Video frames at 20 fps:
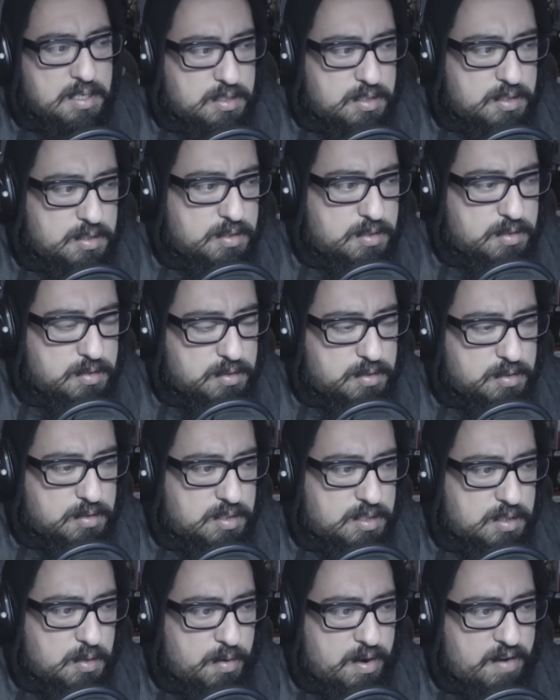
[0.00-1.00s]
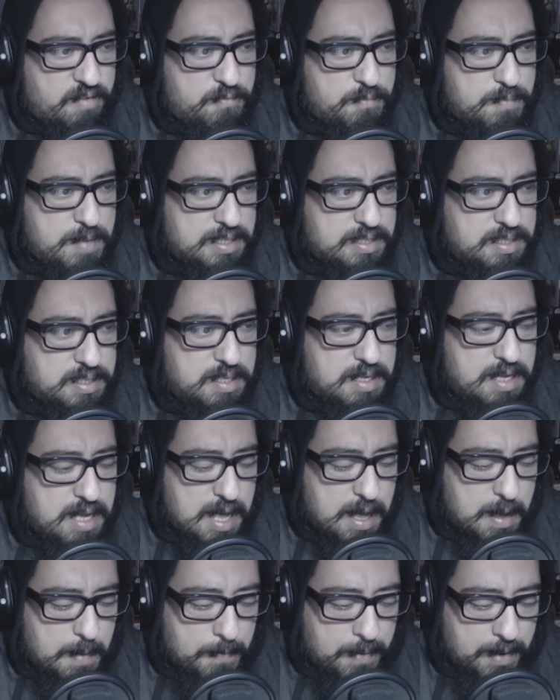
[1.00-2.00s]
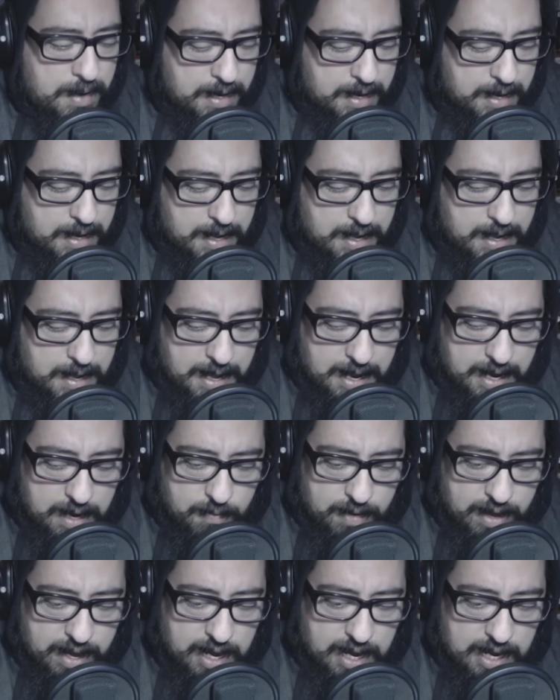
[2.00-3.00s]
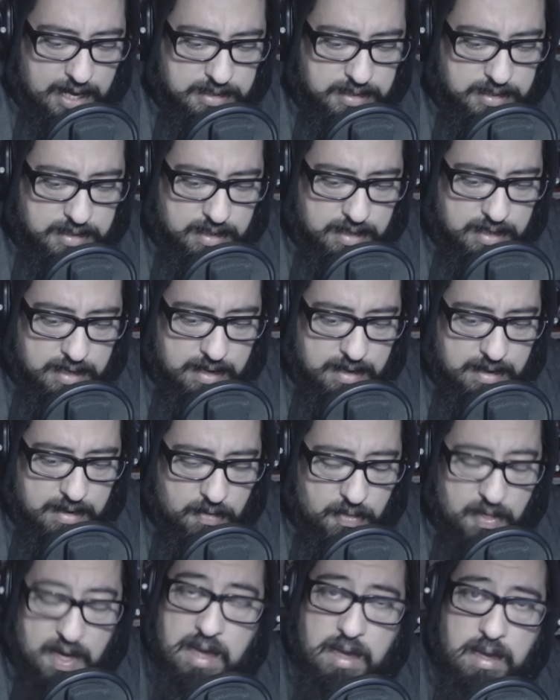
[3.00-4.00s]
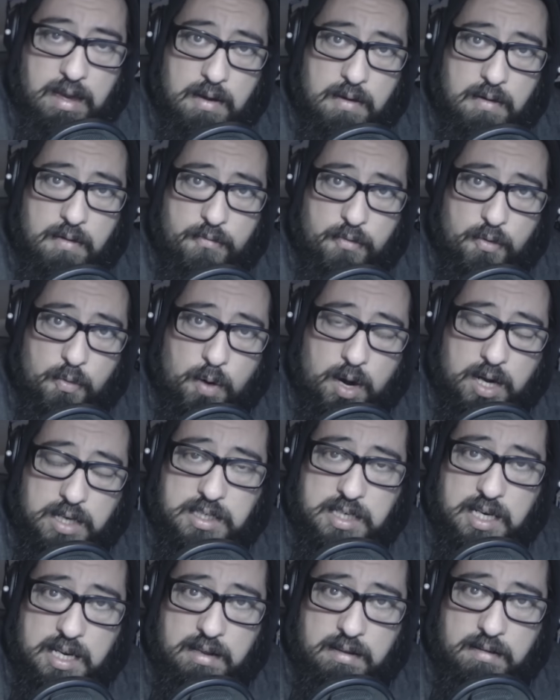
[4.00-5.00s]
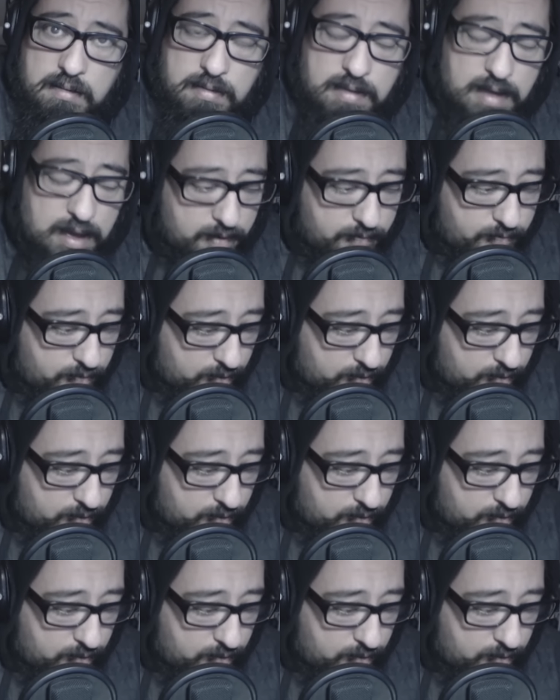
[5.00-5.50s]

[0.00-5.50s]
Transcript: see what I've missed. But anyway, guys, thank you for watching, thank you